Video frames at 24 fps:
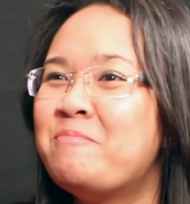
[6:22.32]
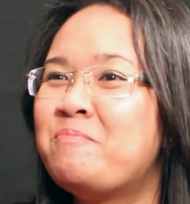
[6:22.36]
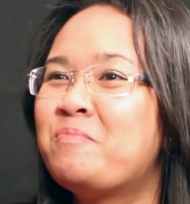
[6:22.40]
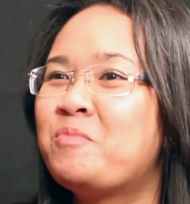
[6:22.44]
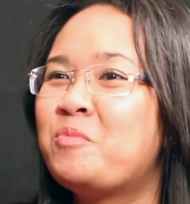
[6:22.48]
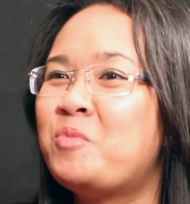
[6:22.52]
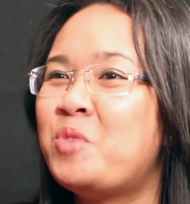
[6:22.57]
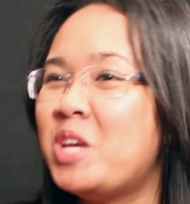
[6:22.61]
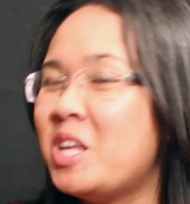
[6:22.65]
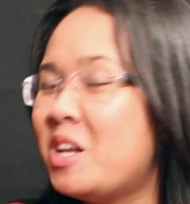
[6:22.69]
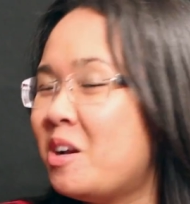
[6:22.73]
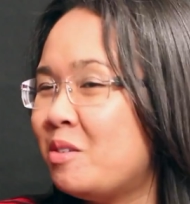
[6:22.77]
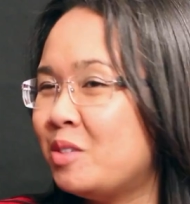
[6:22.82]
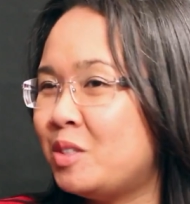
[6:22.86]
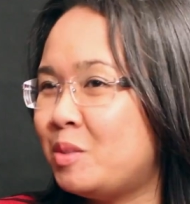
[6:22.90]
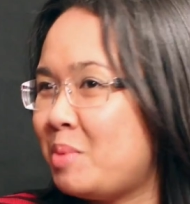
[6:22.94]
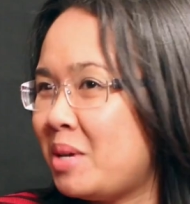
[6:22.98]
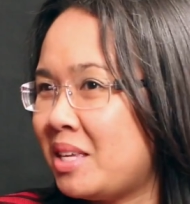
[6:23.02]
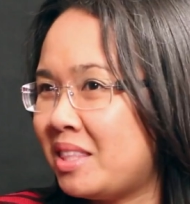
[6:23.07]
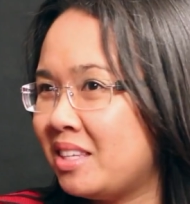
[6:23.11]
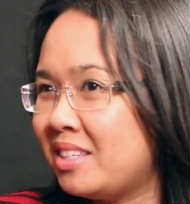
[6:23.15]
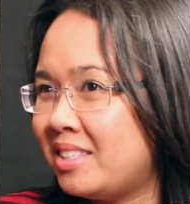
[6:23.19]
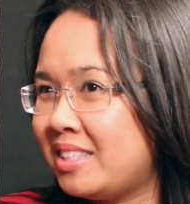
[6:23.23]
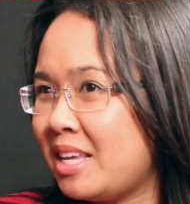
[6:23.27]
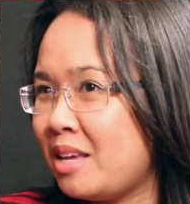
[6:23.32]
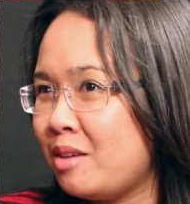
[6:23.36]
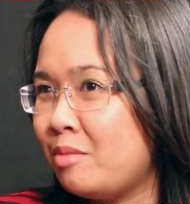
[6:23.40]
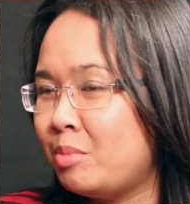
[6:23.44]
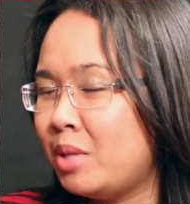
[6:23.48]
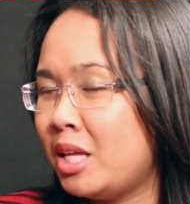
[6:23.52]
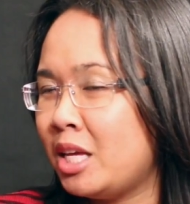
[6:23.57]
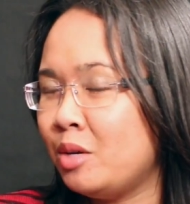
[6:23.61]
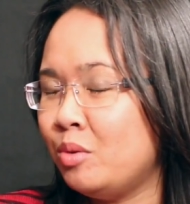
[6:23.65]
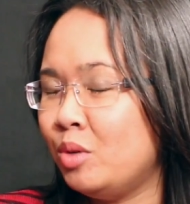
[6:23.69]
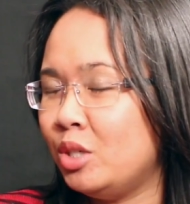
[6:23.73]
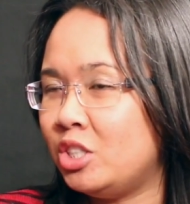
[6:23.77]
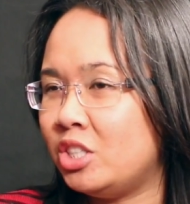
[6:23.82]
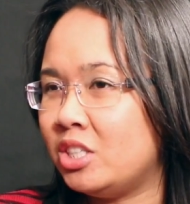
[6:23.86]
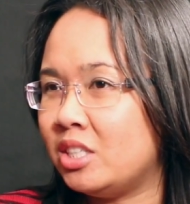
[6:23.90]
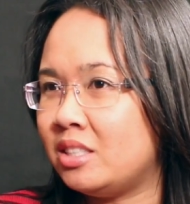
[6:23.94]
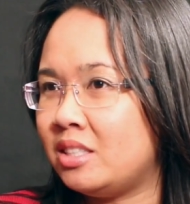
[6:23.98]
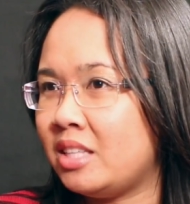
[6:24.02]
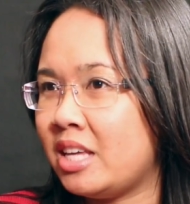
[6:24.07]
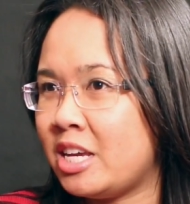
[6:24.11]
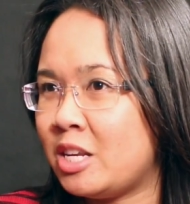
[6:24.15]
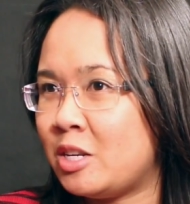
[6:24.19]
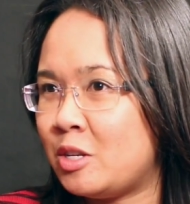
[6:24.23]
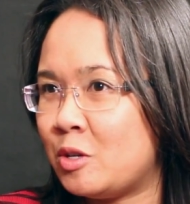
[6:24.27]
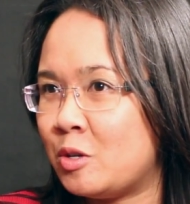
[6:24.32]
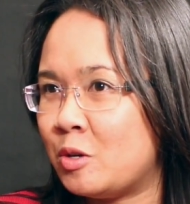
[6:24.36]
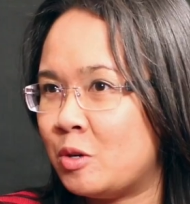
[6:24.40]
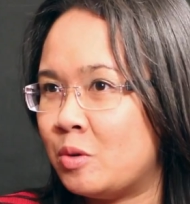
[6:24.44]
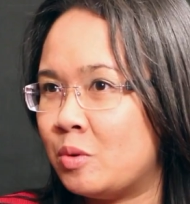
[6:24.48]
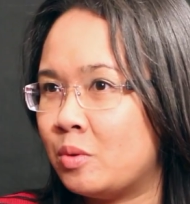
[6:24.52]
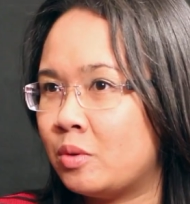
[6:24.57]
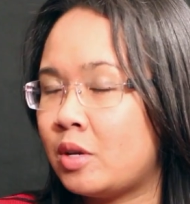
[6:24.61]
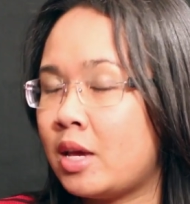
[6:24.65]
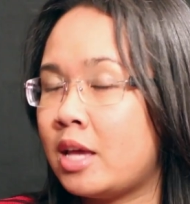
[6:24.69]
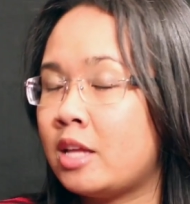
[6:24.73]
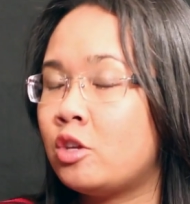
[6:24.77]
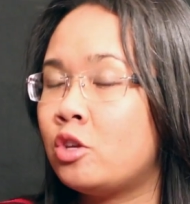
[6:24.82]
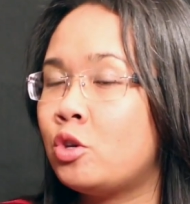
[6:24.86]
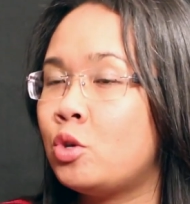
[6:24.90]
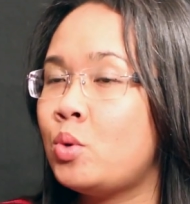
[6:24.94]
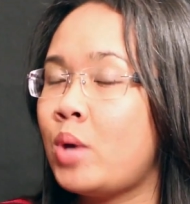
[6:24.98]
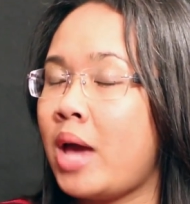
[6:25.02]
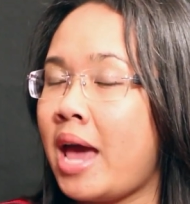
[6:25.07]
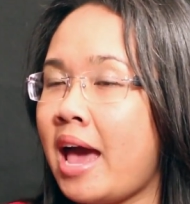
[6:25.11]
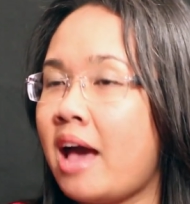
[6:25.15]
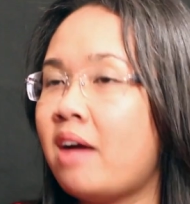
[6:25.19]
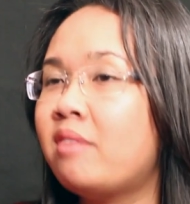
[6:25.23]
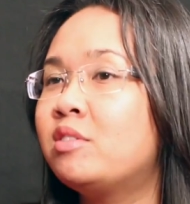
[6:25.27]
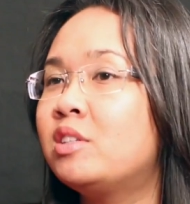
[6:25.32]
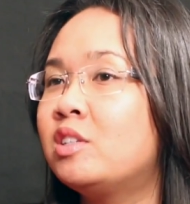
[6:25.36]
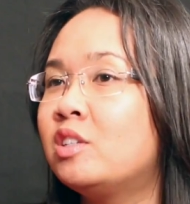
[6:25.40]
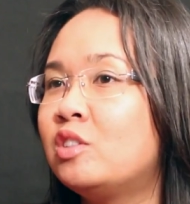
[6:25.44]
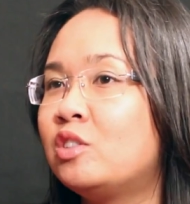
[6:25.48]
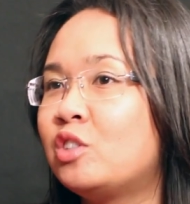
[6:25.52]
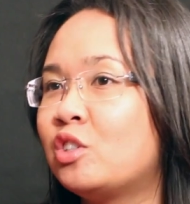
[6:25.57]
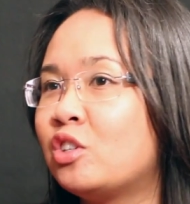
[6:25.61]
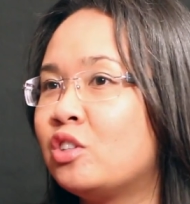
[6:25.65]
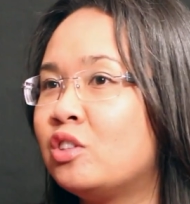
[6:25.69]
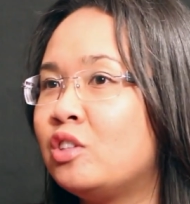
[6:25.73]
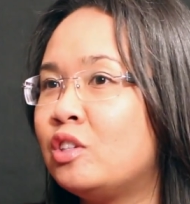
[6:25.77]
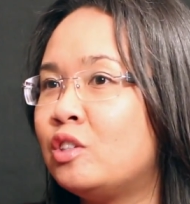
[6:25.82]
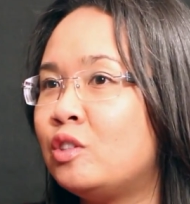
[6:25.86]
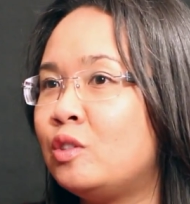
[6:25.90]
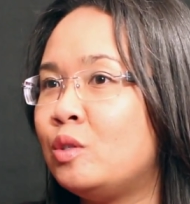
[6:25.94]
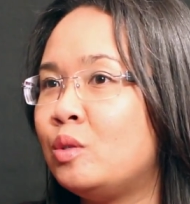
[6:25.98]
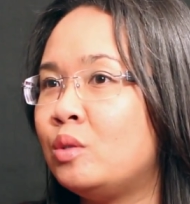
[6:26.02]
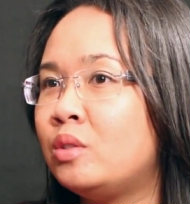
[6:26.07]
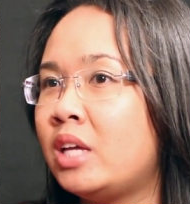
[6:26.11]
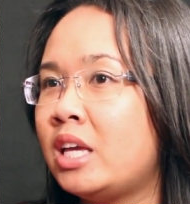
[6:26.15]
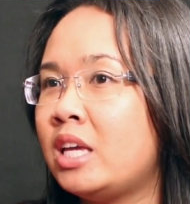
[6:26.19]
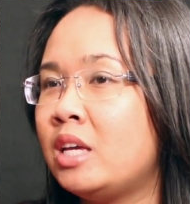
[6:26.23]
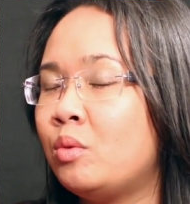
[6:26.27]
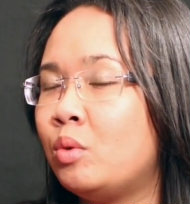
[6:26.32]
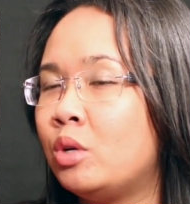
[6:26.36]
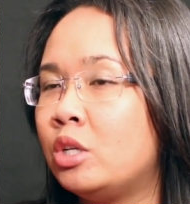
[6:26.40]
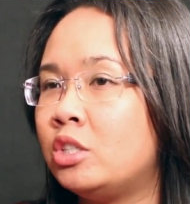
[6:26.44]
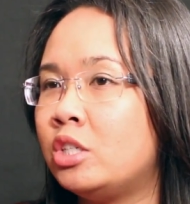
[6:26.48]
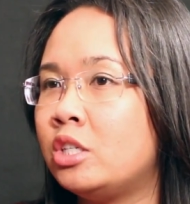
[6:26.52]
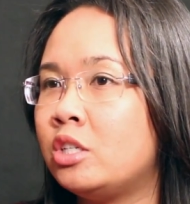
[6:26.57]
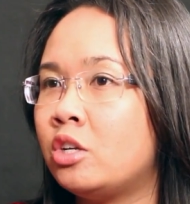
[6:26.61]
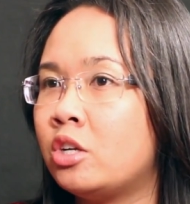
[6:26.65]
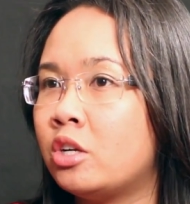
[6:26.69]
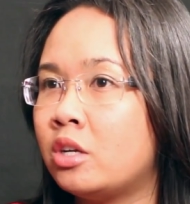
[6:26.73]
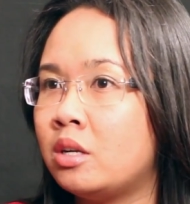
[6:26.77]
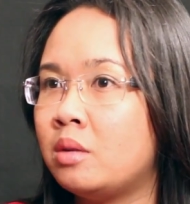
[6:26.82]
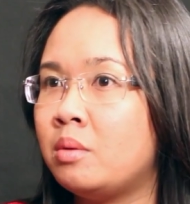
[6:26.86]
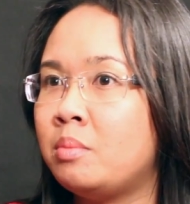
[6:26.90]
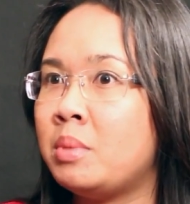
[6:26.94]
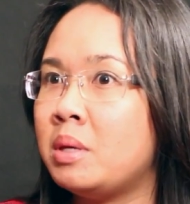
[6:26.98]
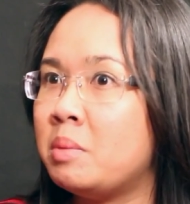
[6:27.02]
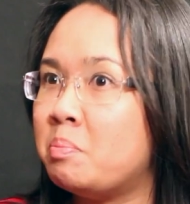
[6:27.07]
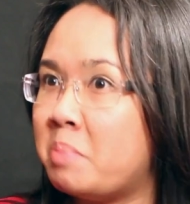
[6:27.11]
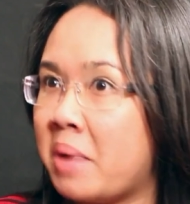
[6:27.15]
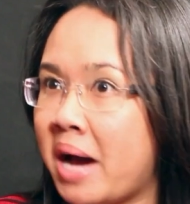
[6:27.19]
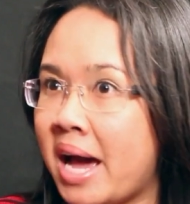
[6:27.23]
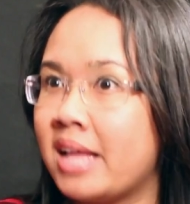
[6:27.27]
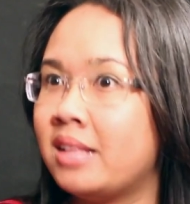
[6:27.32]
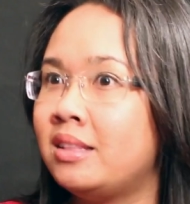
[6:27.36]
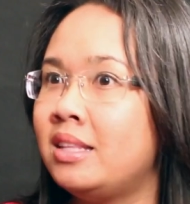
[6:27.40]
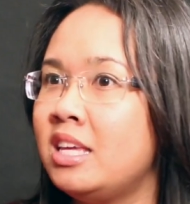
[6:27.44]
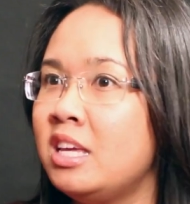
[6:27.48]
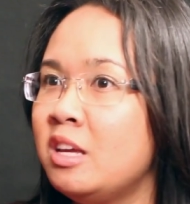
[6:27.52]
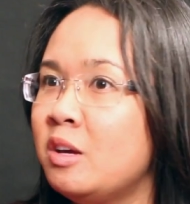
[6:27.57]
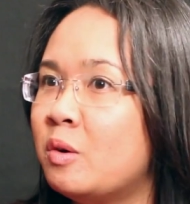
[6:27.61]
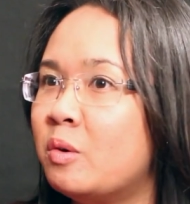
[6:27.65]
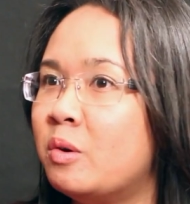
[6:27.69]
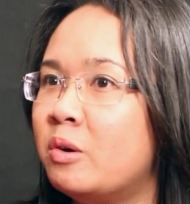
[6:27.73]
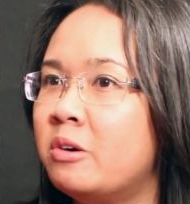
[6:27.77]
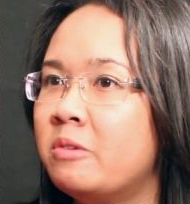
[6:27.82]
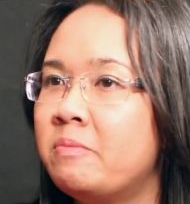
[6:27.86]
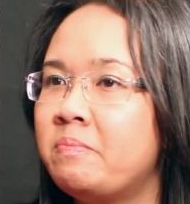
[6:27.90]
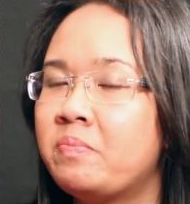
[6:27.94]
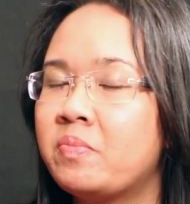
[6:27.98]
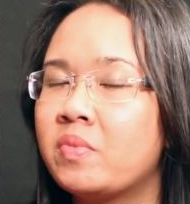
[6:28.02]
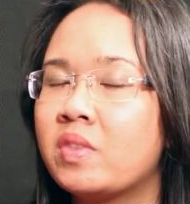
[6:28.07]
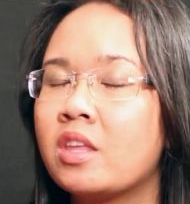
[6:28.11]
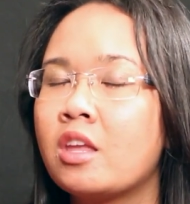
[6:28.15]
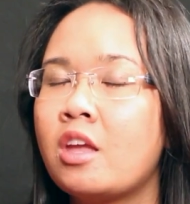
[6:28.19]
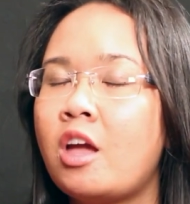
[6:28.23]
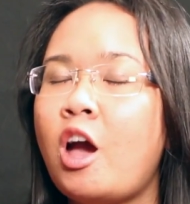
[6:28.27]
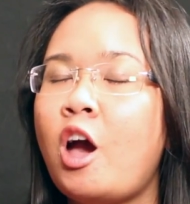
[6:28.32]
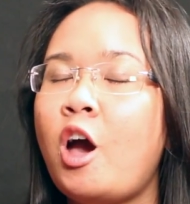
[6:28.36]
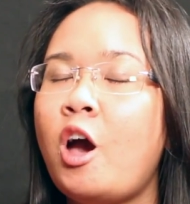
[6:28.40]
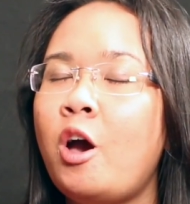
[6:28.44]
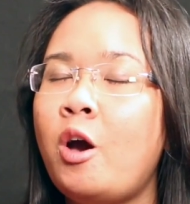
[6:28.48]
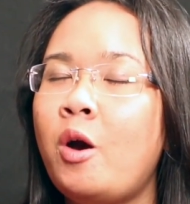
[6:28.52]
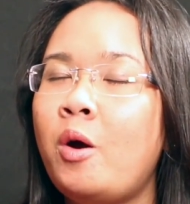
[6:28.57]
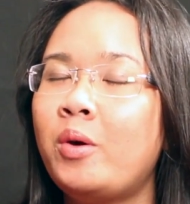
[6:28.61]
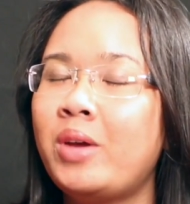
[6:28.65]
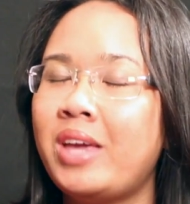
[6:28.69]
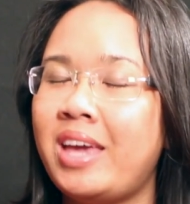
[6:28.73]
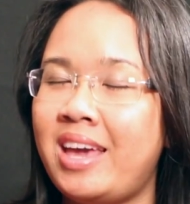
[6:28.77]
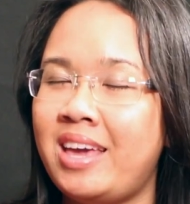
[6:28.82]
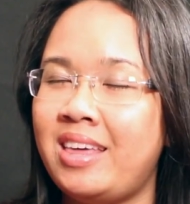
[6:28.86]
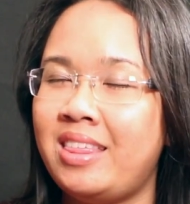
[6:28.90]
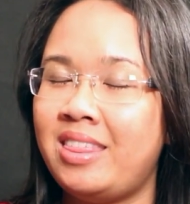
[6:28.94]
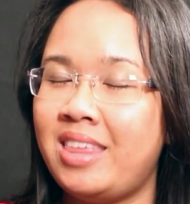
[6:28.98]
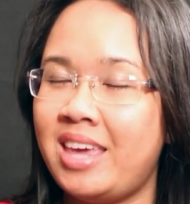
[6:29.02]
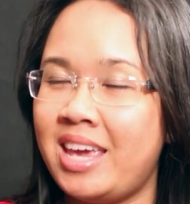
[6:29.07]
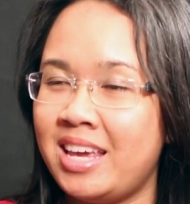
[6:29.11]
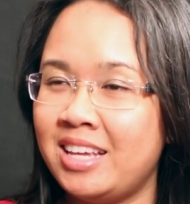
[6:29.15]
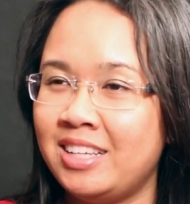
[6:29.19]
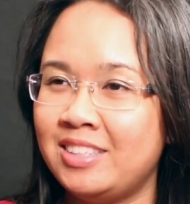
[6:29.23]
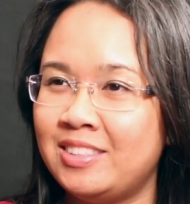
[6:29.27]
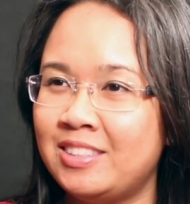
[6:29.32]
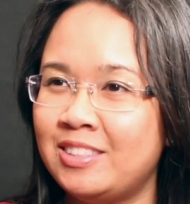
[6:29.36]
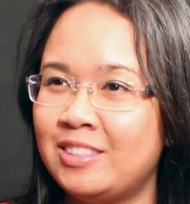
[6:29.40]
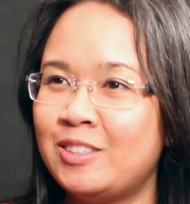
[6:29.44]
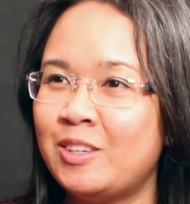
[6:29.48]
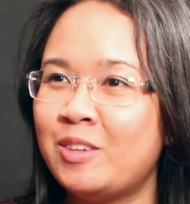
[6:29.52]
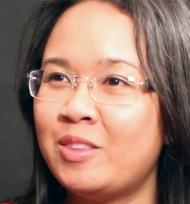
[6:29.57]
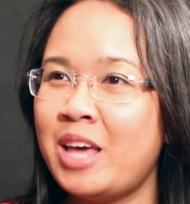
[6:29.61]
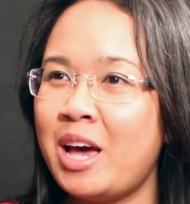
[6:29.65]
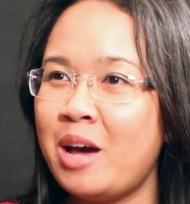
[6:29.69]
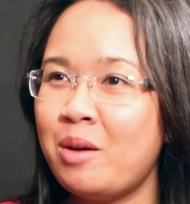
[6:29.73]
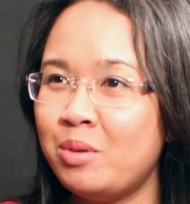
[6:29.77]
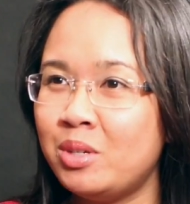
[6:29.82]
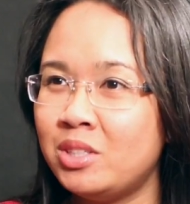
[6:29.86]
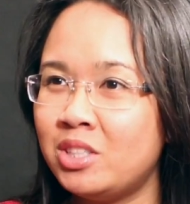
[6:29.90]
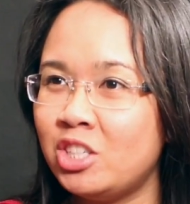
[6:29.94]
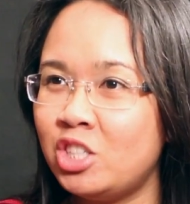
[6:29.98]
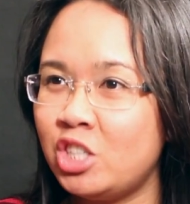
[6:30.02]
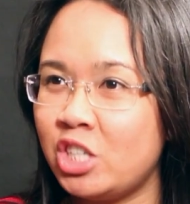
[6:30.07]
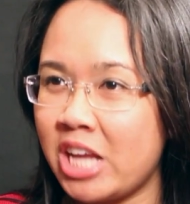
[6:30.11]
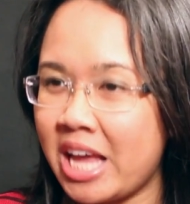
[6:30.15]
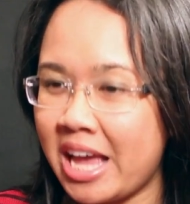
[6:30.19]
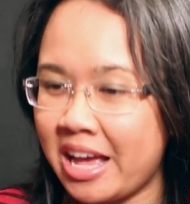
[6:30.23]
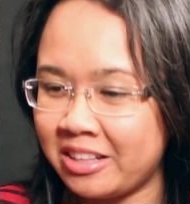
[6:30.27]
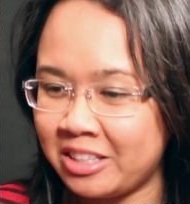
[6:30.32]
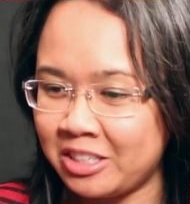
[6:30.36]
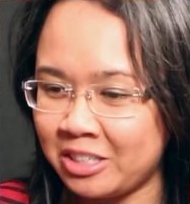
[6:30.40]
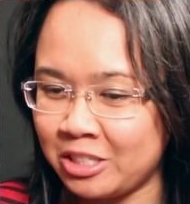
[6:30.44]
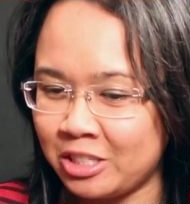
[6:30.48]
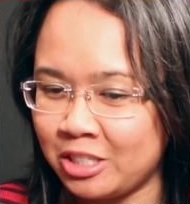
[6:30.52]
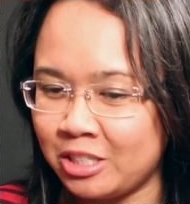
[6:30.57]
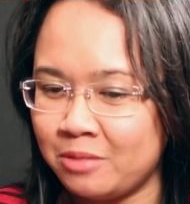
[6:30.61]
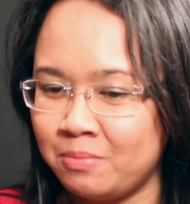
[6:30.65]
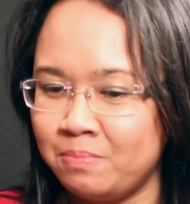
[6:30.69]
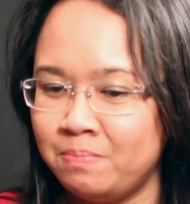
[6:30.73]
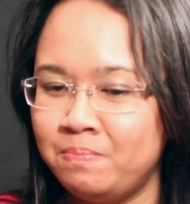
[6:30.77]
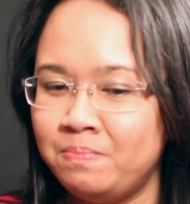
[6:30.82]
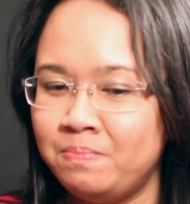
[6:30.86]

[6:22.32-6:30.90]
we don't speak the same language as they do, and you have to learn this new language, and you're going to be bilingual. Okay, thanks. So that was a challenge